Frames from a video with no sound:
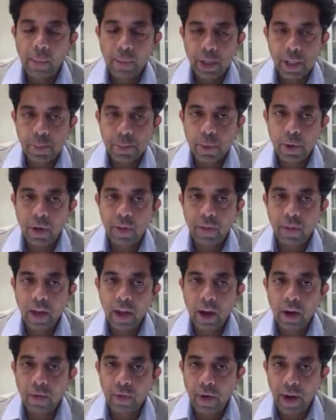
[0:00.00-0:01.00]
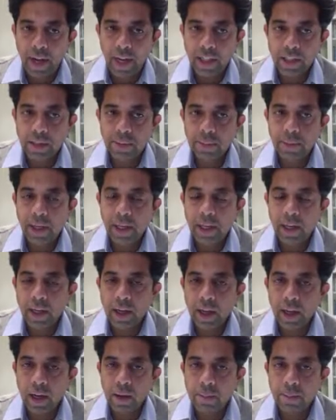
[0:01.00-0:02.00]
at which point they are ready to be
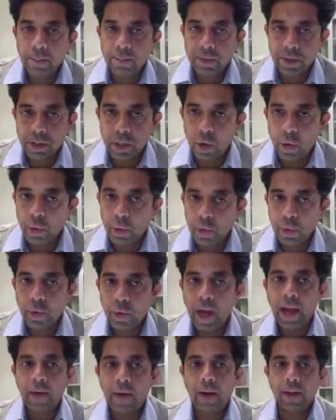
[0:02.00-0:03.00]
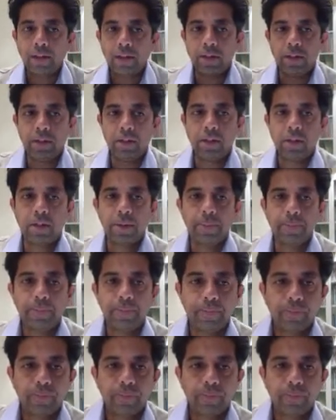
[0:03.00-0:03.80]
um, sold or outlicensed.